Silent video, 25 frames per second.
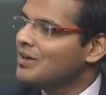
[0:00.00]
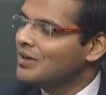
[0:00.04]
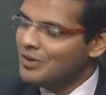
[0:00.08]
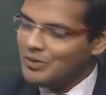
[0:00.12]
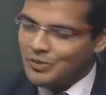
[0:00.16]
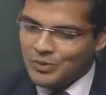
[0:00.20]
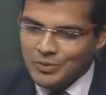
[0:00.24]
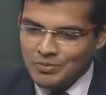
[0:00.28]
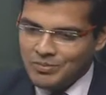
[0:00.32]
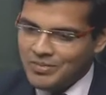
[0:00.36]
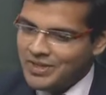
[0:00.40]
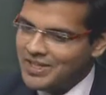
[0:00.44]

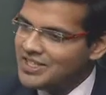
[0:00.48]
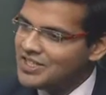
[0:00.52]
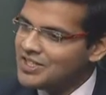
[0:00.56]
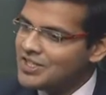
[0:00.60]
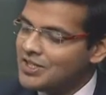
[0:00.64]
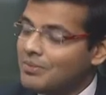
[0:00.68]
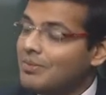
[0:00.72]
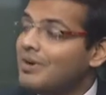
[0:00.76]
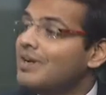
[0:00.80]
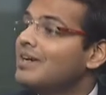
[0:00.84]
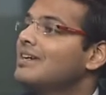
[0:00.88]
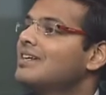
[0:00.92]
would be
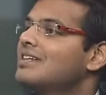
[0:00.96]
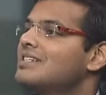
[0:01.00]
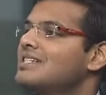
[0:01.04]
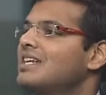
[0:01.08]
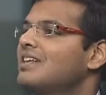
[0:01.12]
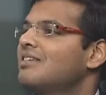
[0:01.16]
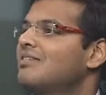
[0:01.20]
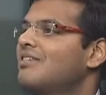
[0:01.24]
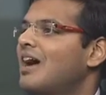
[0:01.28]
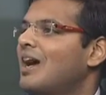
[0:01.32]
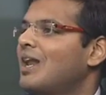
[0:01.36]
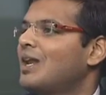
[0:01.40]
tremendously
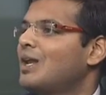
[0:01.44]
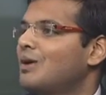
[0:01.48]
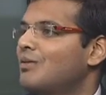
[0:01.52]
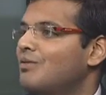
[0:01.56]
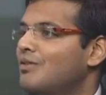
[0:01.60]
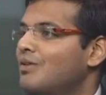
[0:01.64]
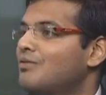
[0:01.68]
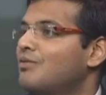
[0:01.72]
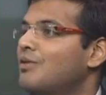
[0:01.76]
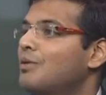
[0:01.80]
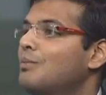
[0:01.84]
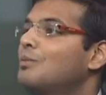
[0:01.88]
valuable
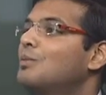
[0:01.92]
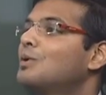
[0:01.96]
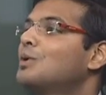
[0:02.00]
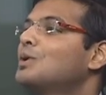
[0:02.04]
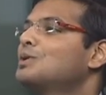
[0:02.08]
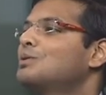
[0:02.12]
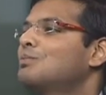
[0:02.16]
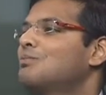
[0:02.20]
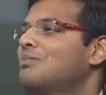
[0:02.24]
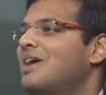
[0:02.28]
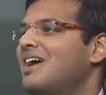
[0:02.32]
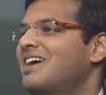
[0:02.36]
for
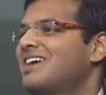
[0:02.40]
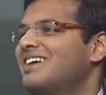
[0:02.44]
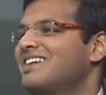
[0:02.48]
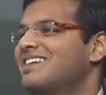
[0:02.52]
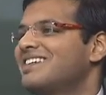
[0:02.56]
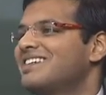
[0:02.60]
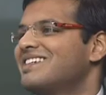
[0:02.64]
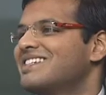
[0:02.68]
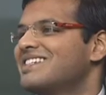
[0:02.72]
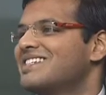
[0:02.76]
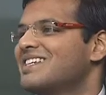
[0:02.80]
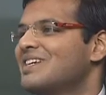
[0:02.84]
both
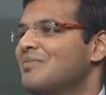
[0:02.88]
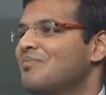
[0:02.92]
parties.